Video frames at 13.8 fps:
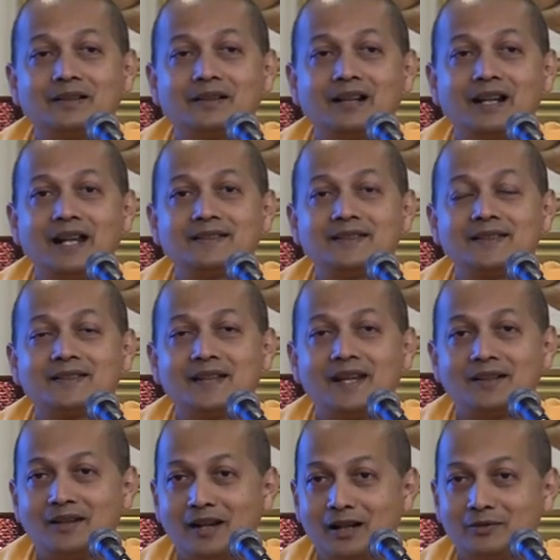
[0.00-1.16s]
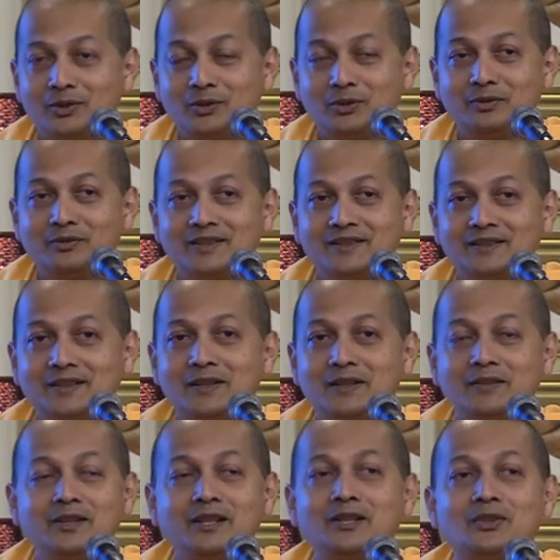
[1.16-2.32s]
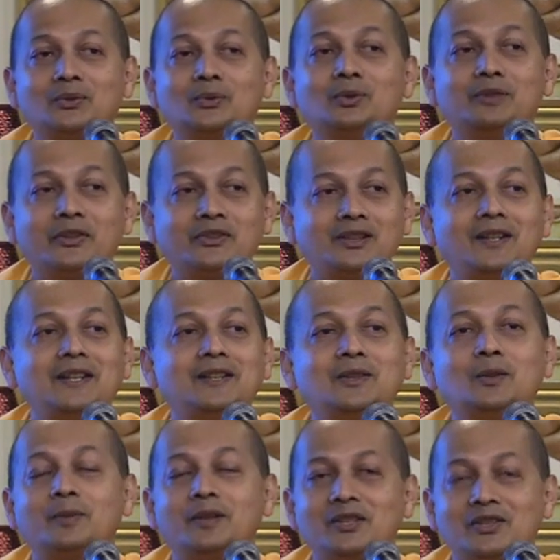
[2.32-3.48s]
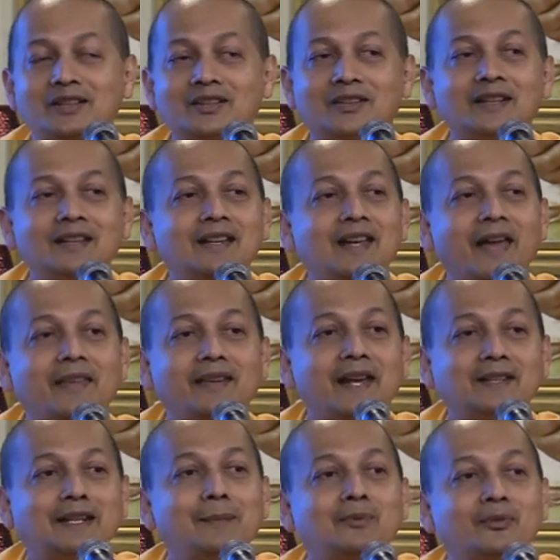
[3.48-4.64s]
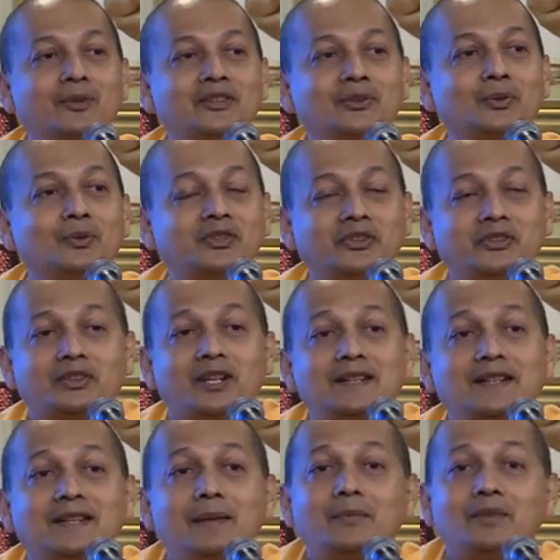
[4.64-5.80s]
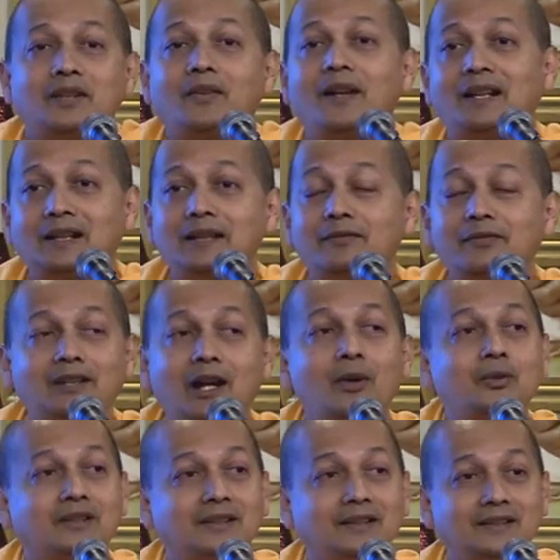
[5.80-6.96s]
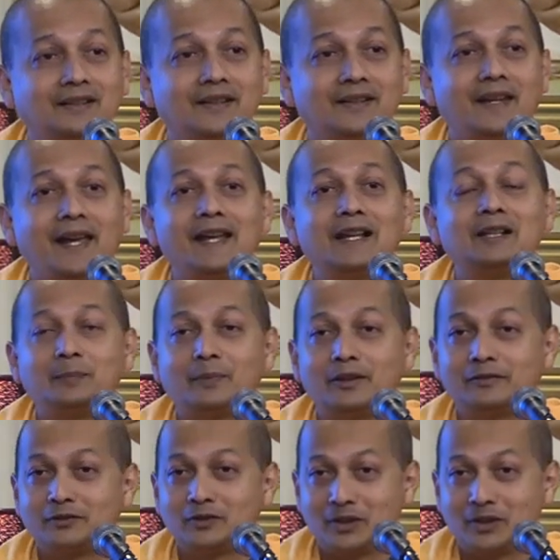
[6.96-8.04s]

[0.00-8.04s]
classes at Harvard University in Divinity School, we are studying the Upanishads, and the attempt was to study them directly without the help of